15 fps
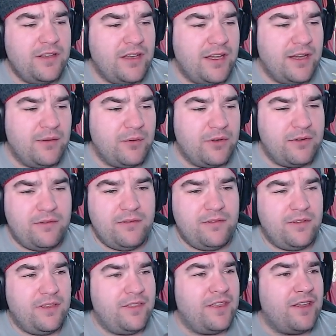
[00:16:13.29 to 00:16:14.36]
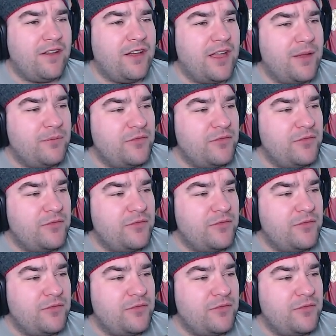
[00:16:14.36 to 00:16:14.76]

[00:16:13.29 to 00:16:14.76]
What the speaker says: What, you think I am